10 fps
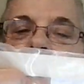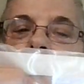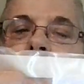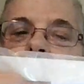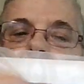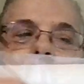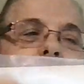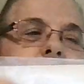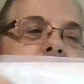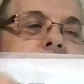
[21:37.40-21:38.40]
um,
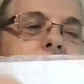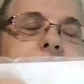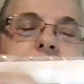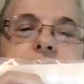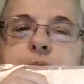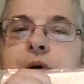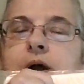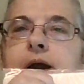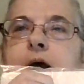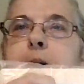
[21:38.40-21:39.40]
doing with
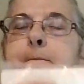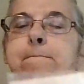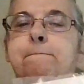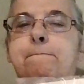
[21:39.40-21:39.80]
my um,